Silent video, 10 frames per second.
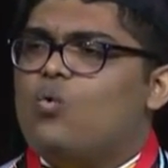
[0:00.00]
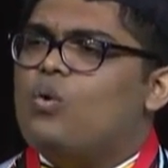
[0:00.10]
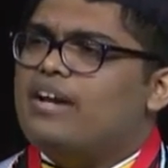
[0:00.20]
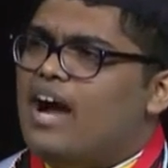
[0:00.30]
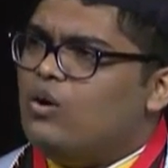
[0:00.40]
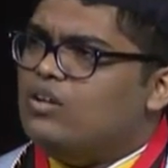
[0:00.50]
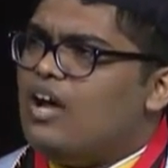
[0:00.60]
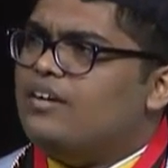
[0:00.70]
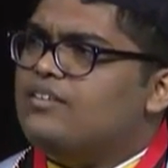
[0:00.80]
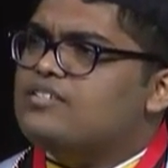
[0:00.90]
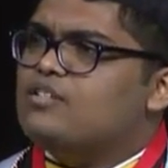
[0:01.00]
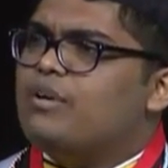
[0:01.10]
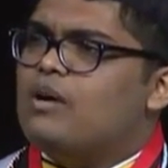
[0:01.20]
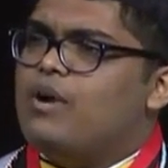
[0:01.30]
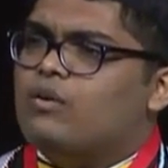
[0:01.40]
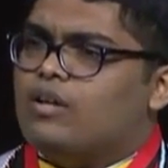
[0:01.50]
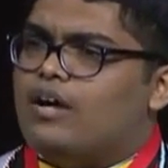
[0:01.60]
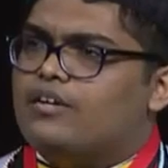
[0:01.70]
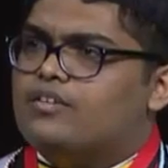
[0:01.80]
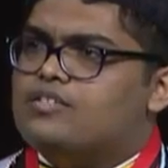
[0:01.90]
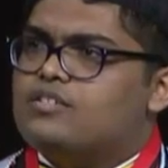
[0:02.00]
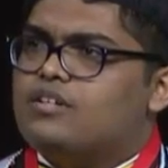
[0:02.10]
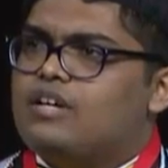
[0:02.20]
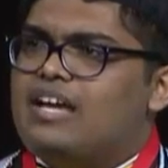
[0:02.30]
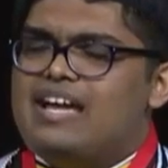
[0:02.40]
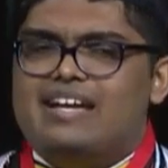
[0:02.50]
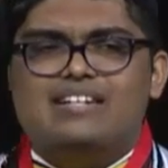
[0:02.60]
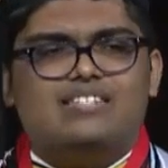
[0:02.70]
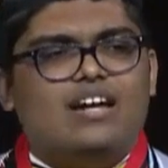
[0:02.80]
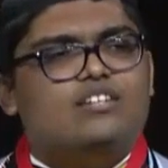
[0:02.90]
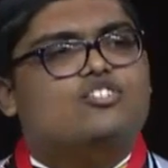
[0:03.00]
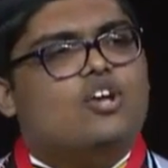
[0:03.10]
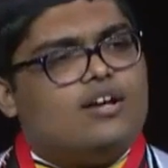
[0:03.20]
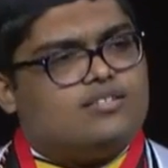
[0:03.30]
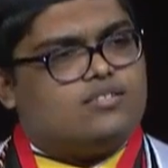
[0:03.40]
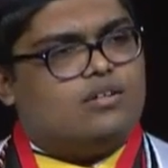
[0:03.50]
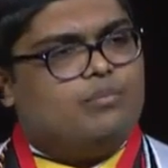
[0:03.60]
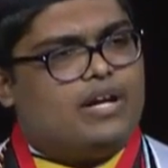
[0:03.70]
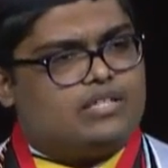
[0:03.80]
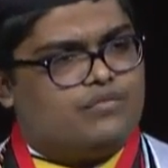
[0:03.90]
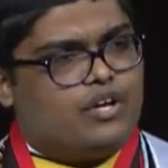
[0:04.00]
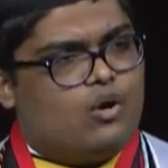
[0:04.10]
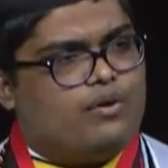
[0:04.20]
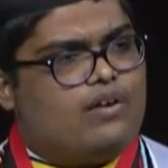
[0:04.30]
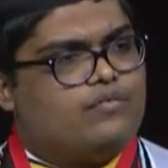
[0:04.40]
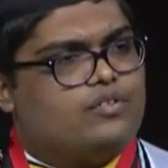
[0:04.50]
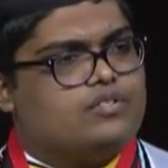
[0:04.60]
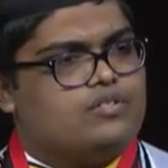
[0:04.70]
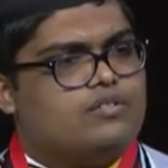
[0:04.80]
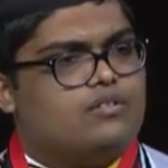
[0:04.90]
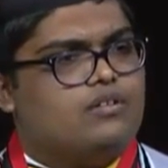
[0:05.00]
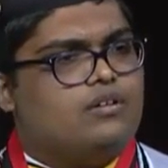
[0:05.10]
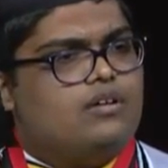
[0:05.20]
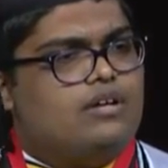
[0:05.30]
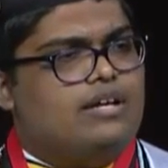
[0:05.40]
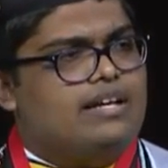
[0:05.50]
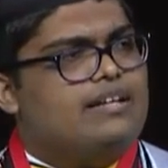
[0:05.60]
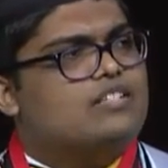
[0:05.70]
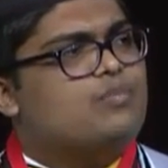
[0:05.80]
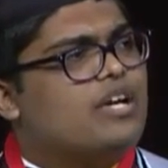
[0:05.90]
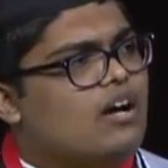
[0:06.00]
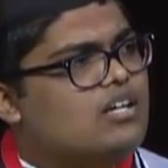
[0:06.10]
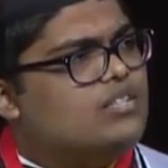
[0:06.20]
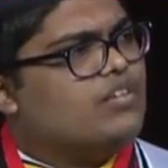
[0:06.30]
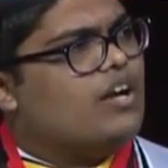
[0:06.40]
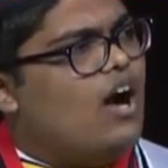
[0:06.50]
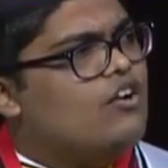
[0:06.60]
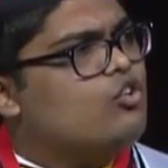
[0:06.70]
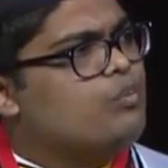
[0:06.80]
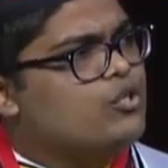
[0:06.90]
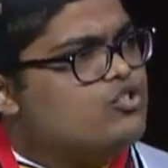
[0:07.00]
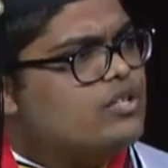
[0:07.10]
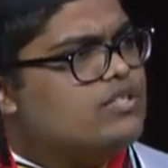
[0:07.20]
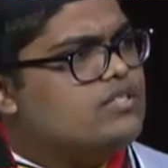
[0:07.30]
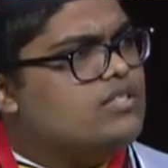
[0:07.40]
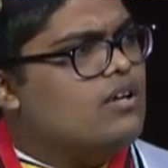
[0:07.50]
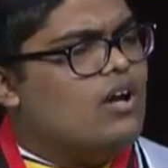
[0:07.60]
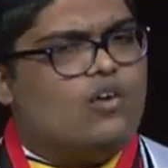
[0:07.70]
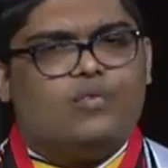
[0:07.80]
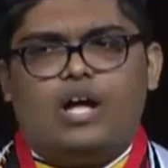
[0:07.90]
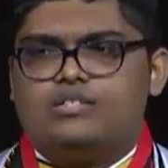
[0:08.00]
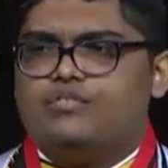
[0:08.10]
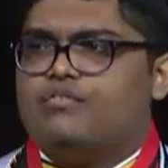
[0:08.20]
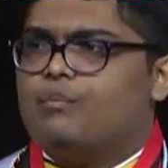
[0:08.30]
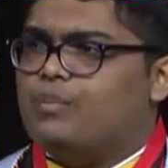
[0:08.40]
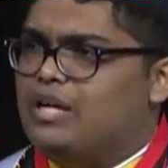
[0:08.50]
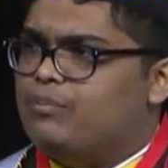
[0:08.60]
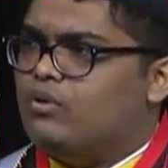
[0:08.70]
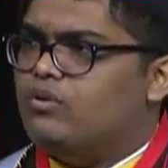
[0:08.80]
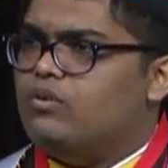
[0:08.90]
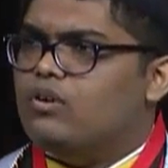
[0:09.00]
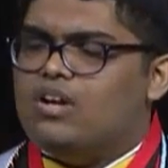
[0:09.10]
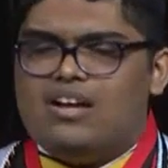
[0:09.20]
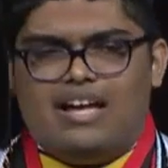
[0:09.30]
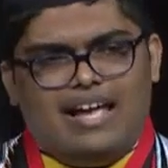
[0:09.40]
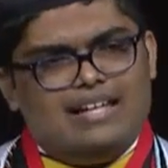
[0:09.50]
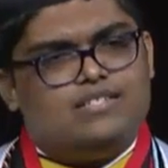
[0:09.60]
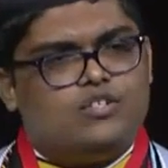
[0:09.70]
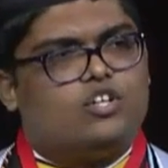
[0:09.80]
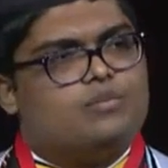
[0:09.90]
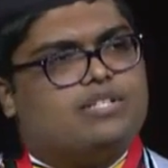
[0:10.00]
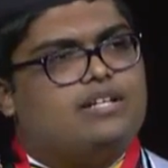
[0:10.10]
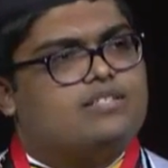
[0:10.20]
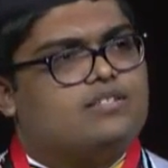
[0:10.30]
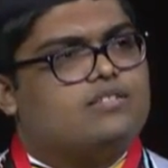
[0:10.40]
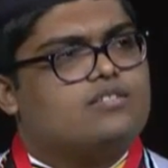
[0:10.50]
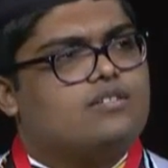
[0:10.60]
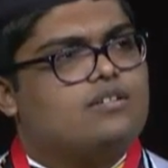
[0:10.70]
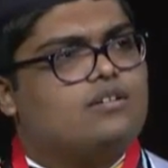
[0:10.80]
when outliers become outliers, it is not just because of their own efforts. It is because of the contributions of lots of different people and circumstances.